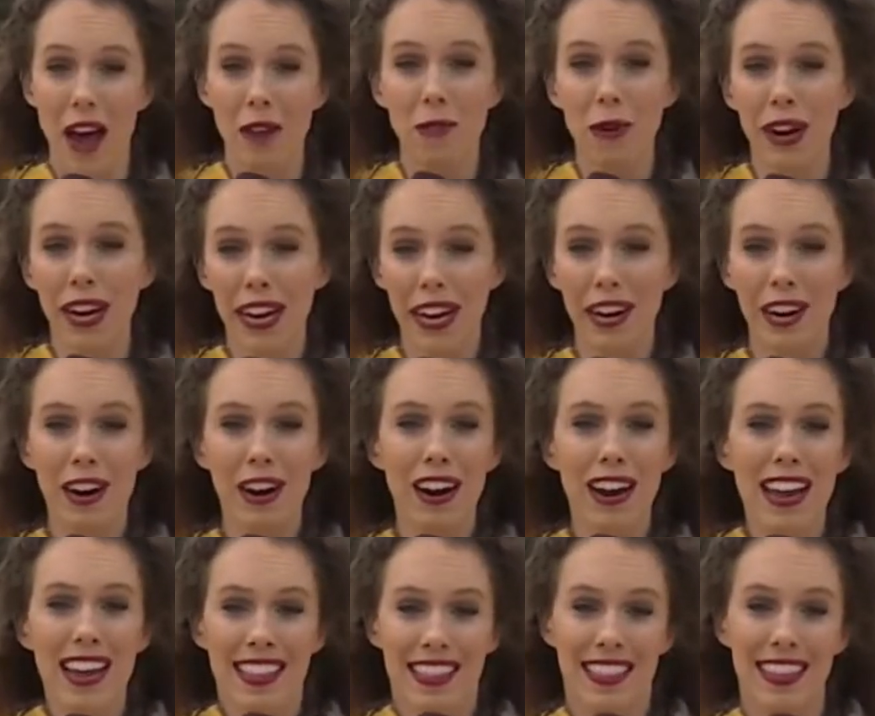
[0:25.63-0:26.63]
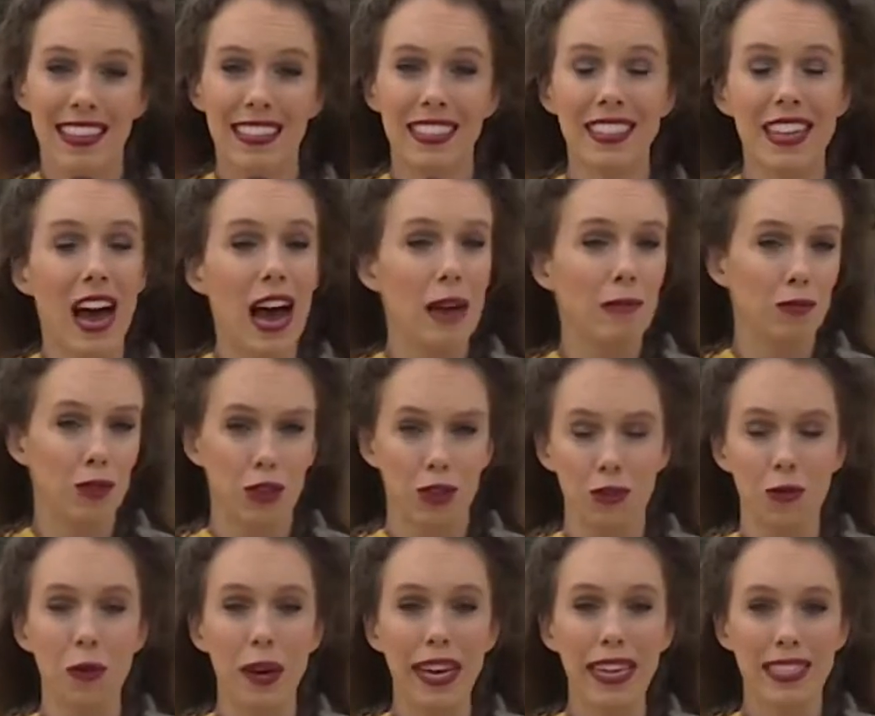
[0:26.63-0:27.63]
I were here this time
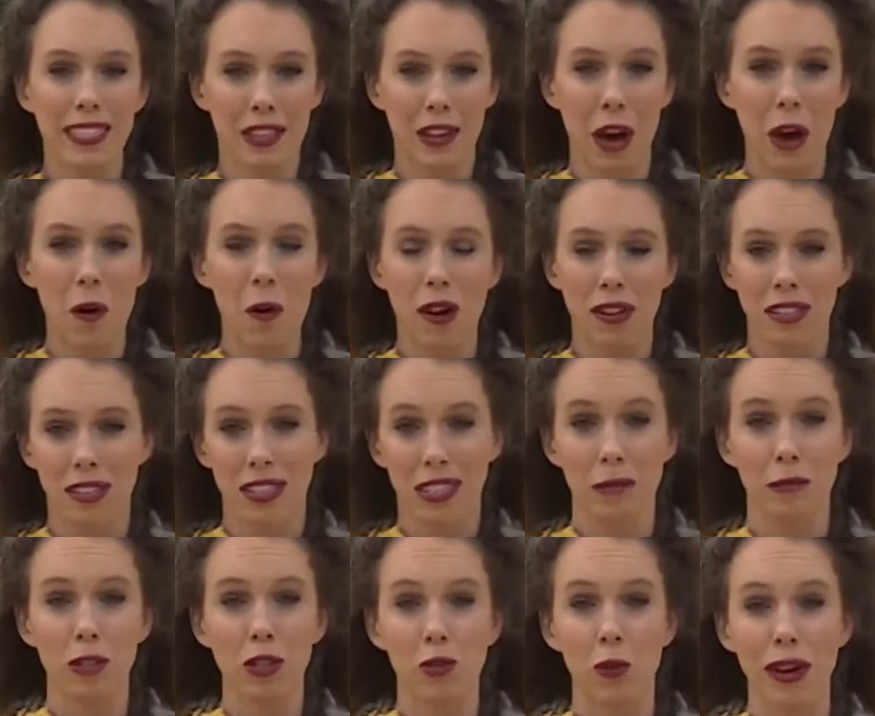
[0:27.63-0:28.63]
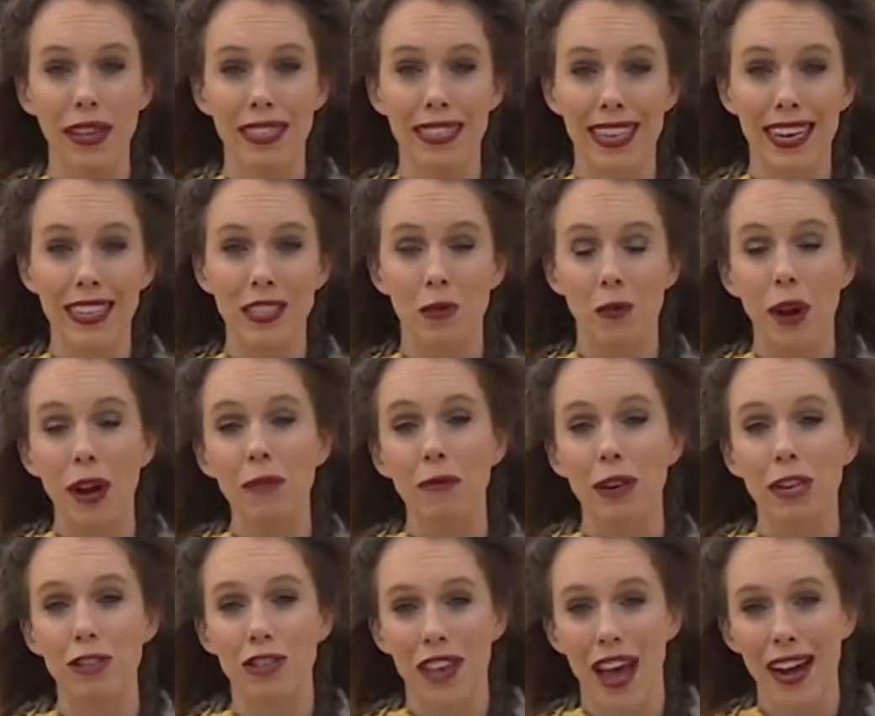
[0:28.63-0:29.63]
two weeks ago on December twenty-sixth, when it
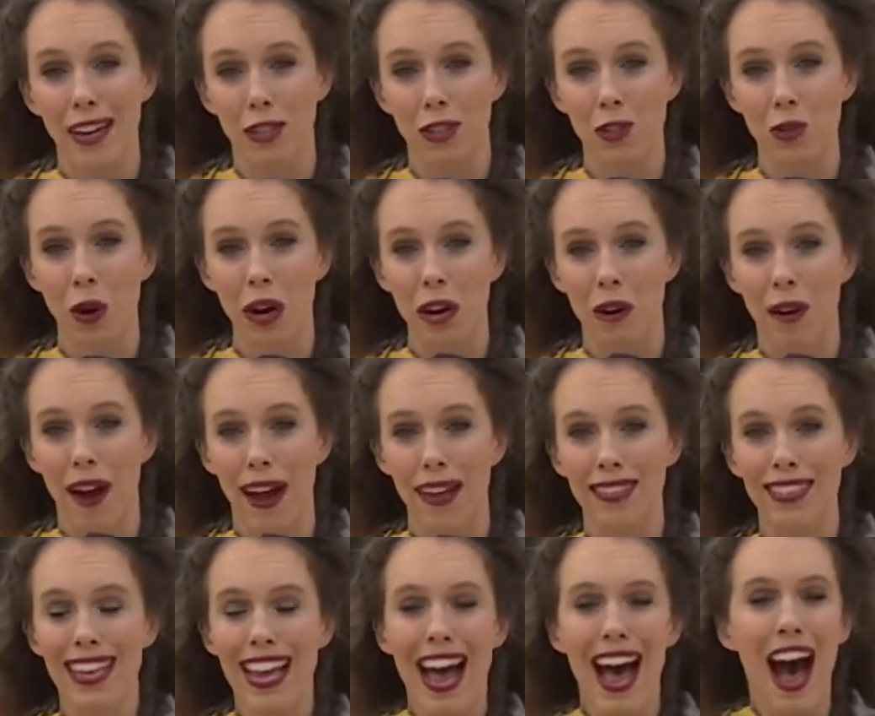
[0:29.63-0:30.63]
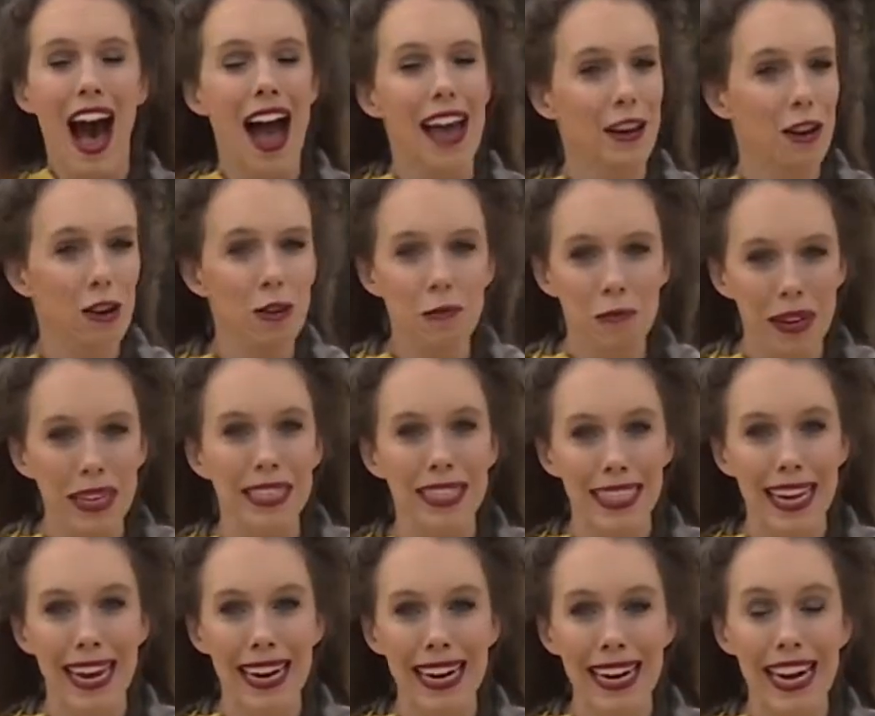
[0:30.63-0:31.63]
reached that historic crest, I couldn't be
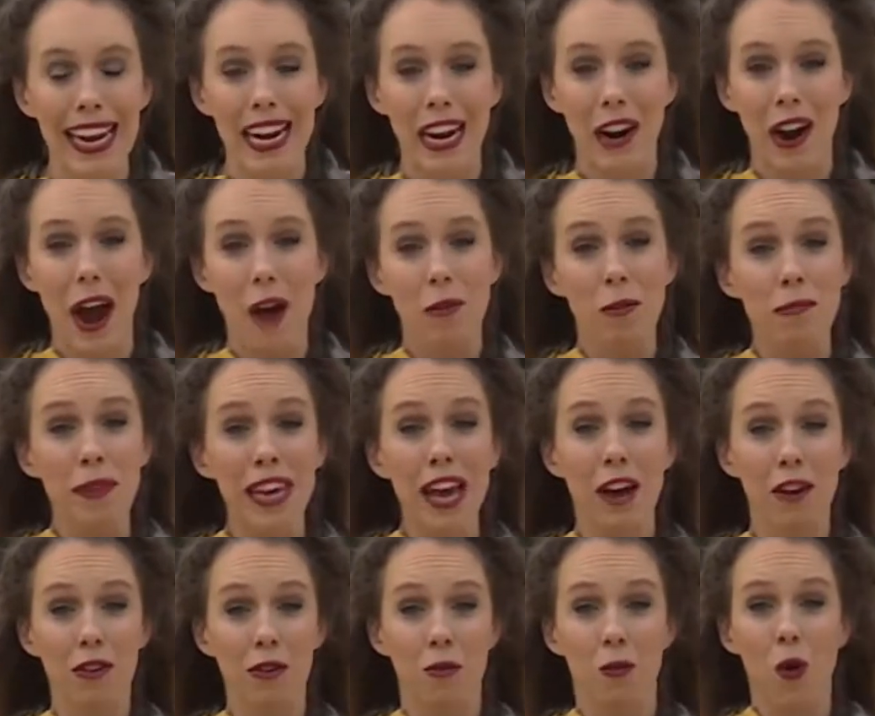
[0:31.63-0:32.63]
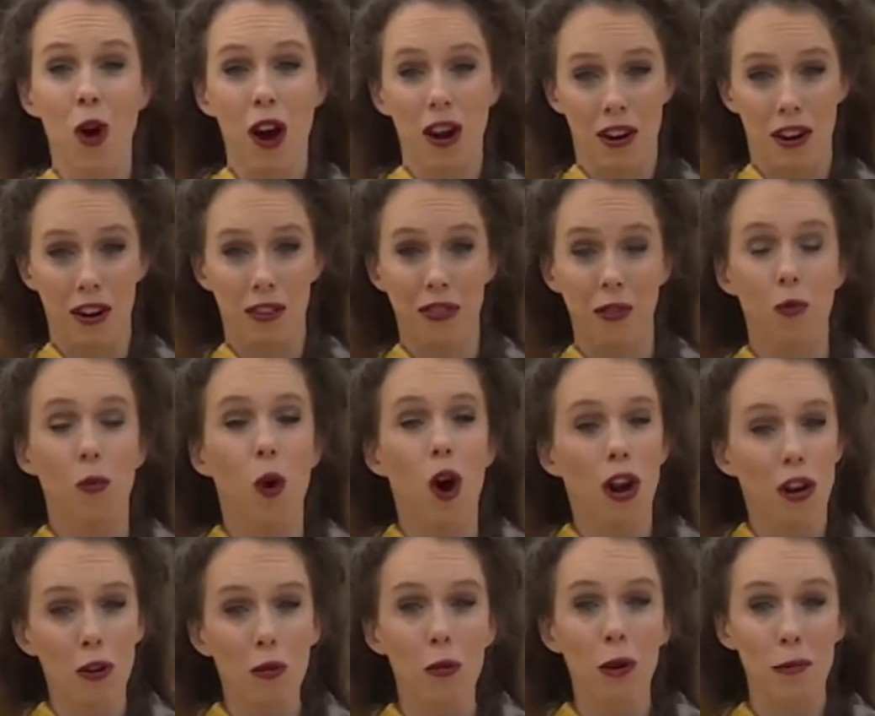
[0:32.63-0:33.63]
standing here. I would be underwater. The
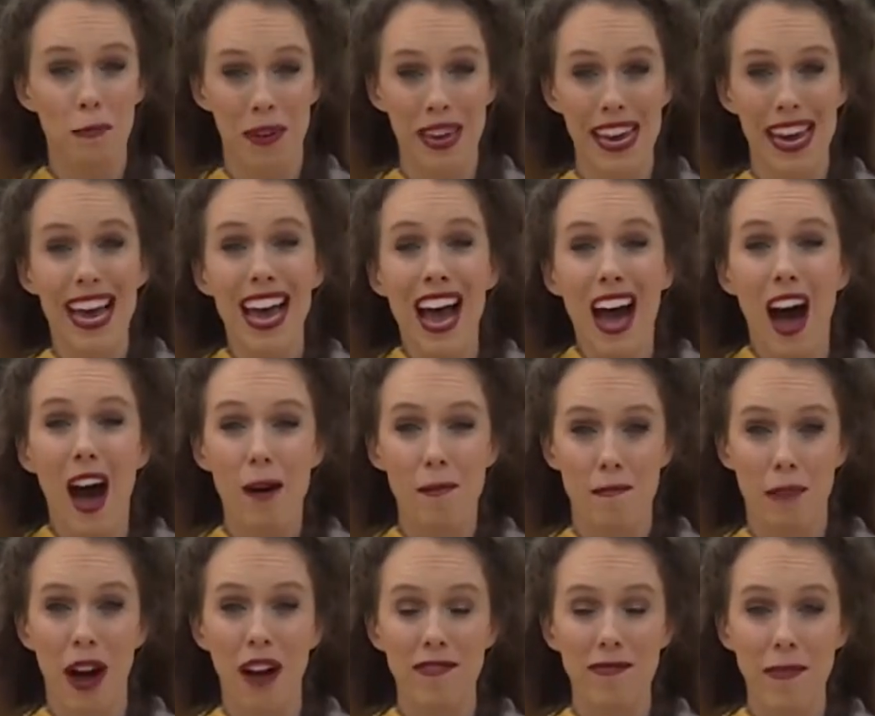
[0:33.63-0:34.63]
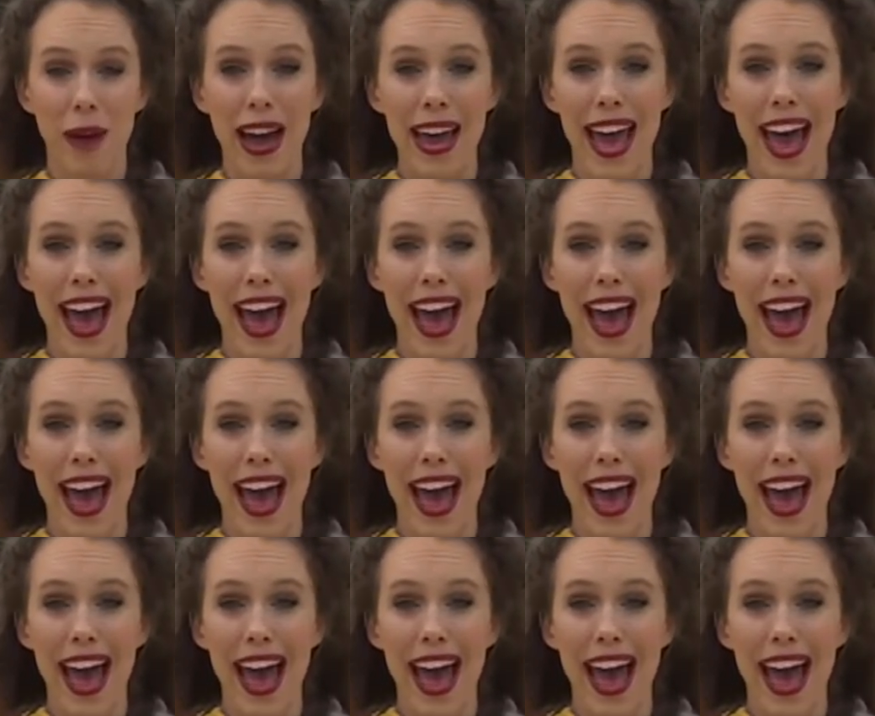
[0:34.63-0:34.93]
water would be above my